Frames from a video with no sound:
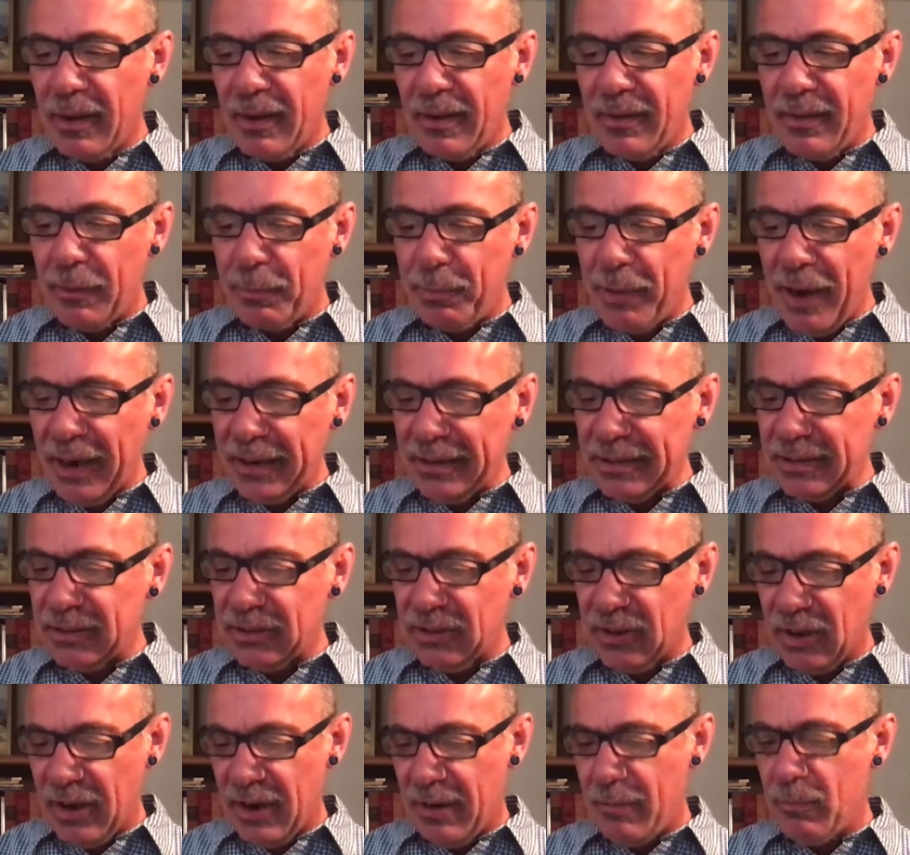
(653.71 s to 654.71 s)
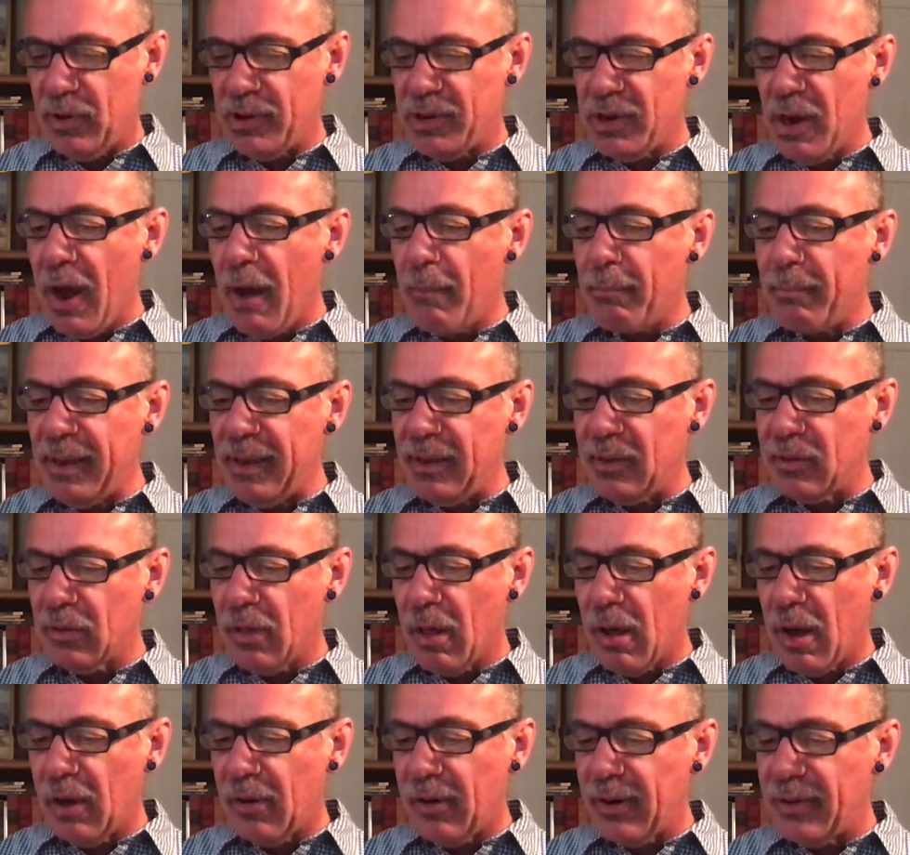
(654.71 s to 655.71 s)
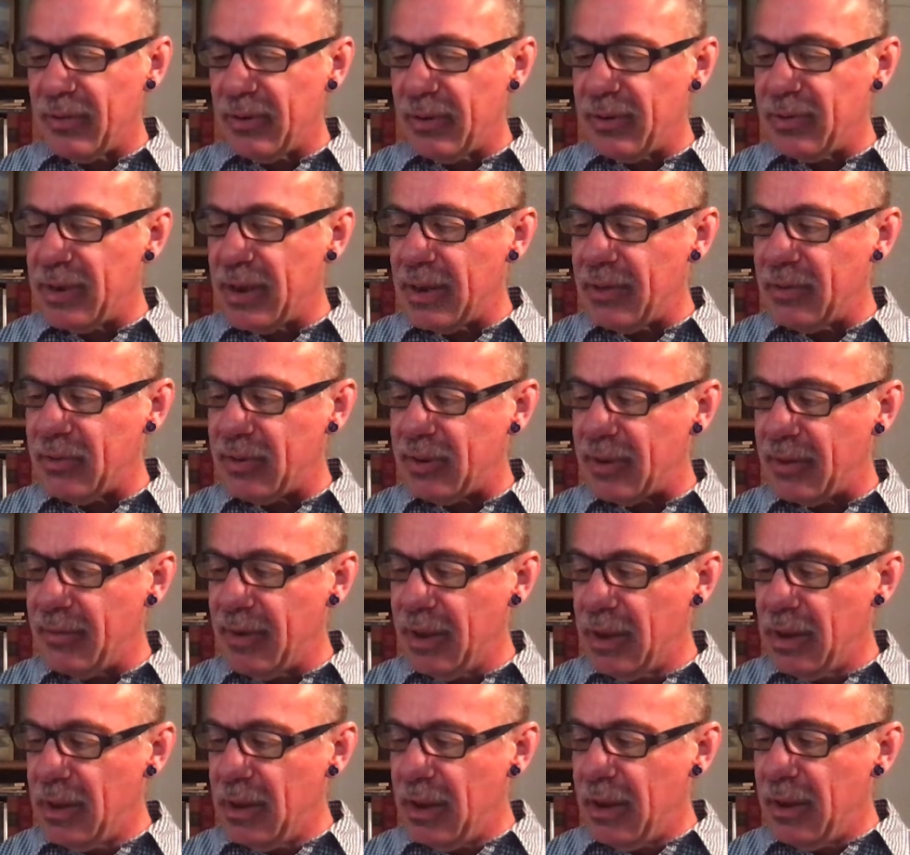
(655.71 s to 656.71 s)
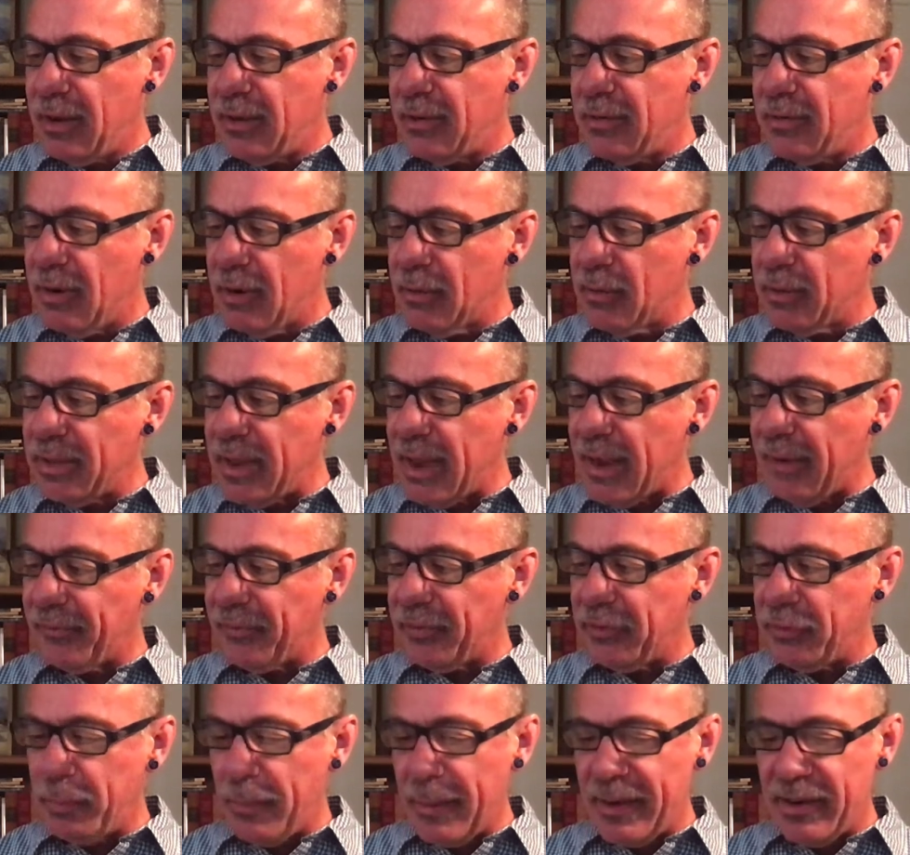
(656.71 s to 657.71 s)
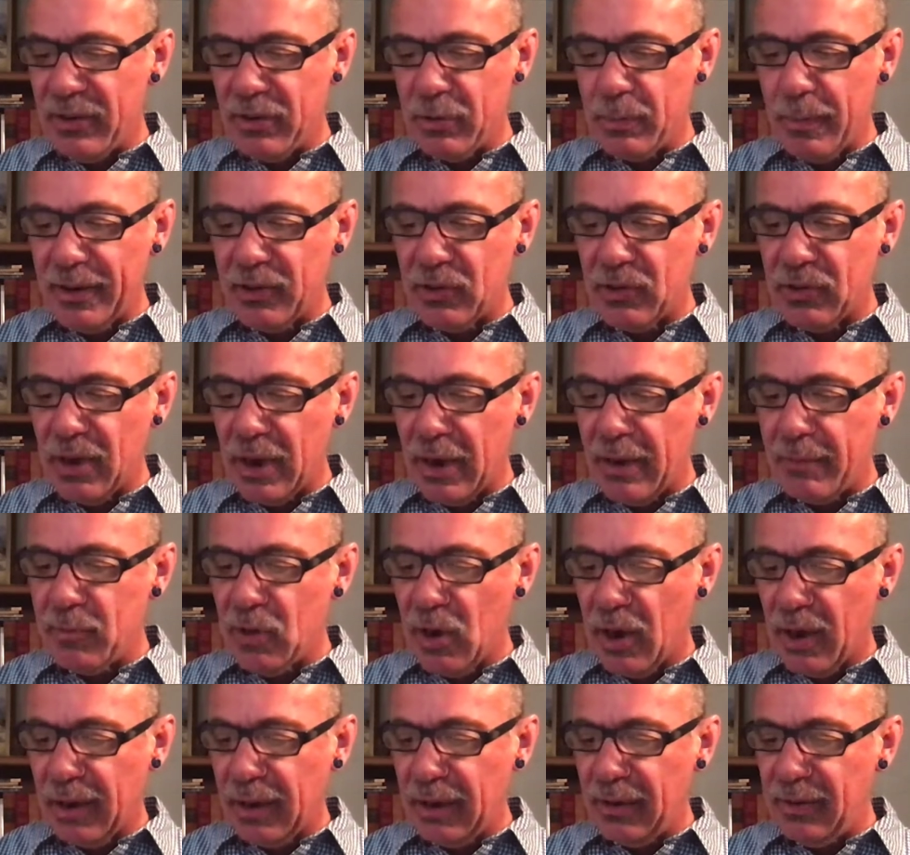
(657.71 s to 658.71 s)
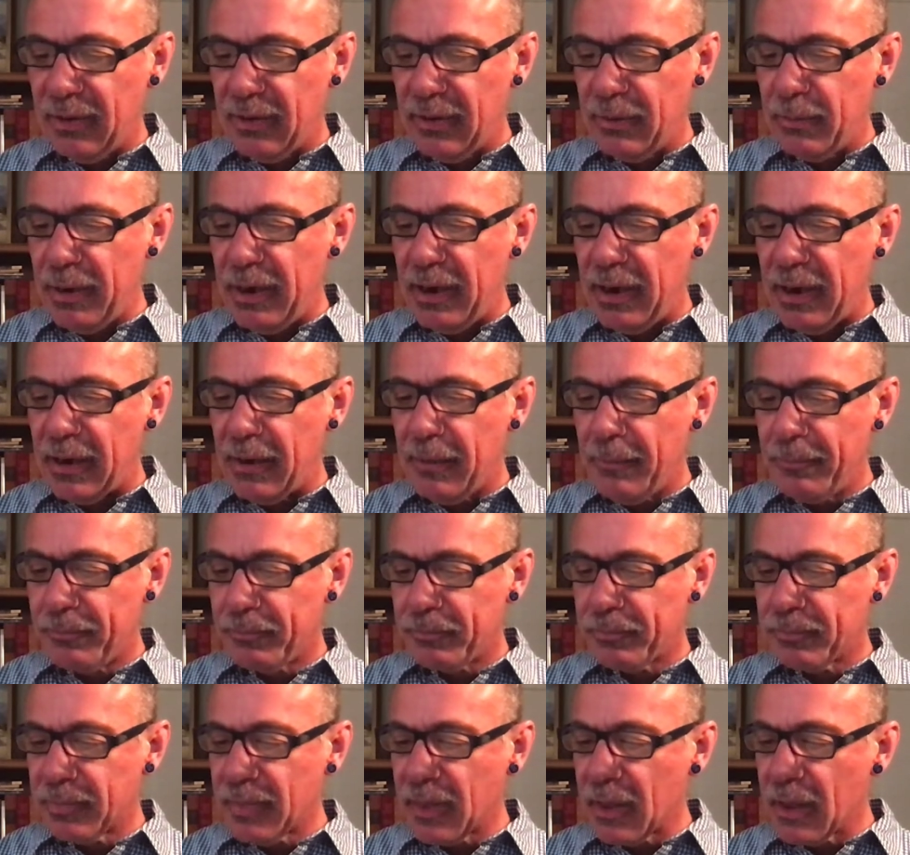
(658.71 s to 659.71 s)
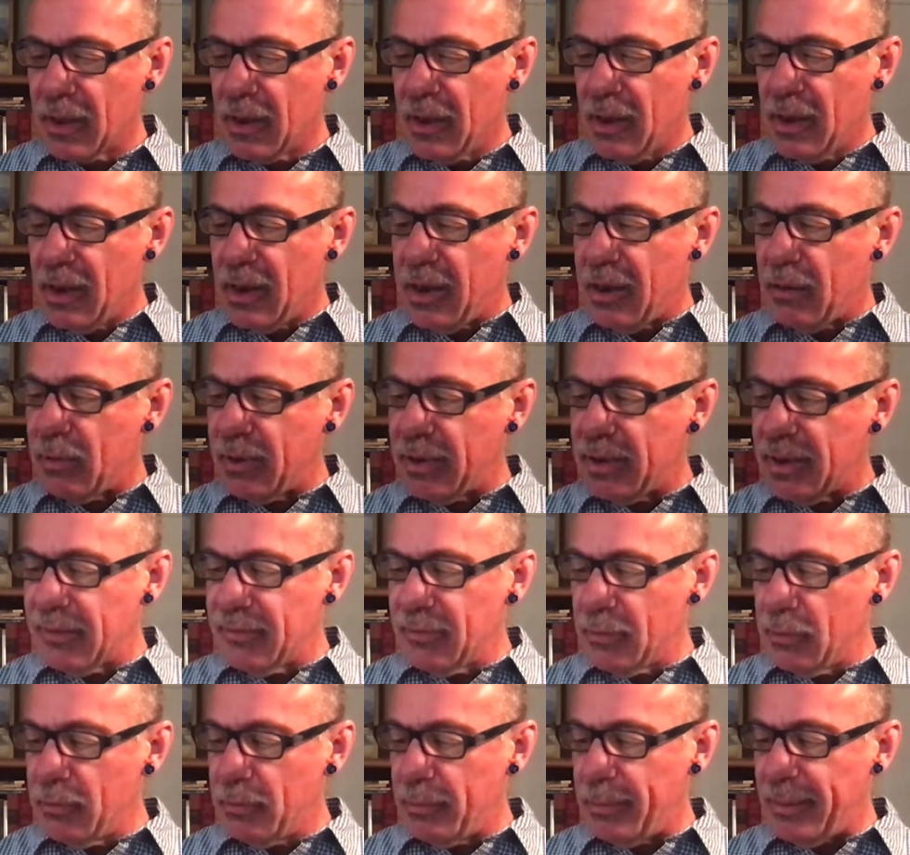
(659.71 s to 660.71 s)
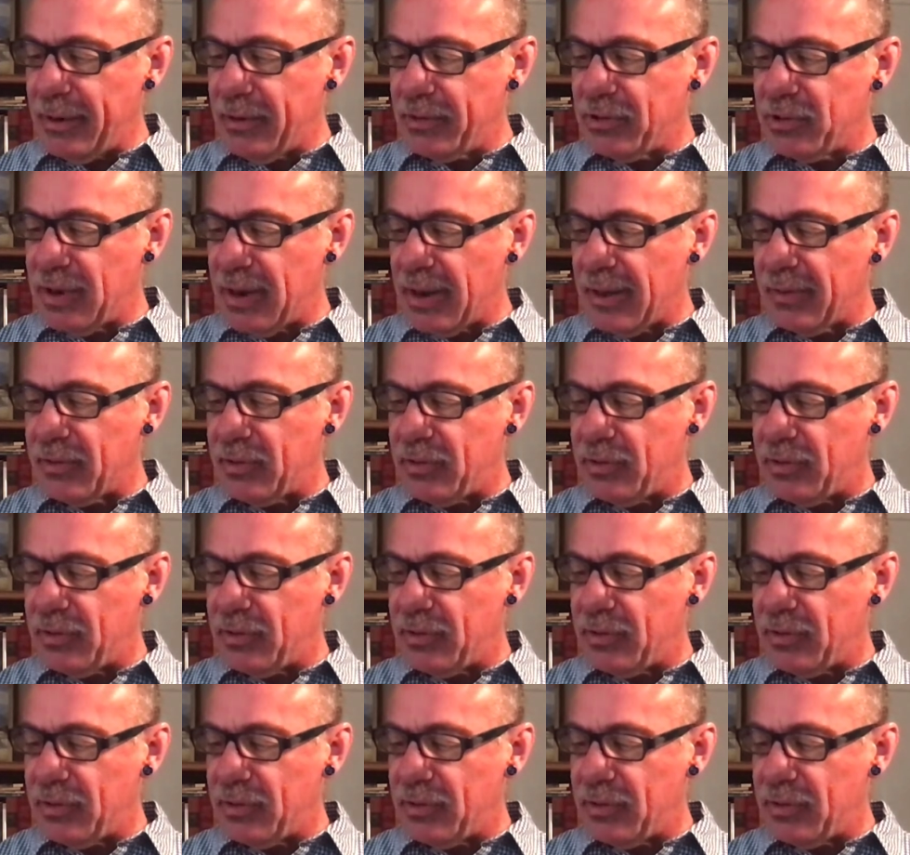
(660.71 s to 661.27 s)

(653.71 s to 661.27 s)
Their practice time would not be as long or as intensive, nor would they have to spend as much time talking to the media. It would give them a better chance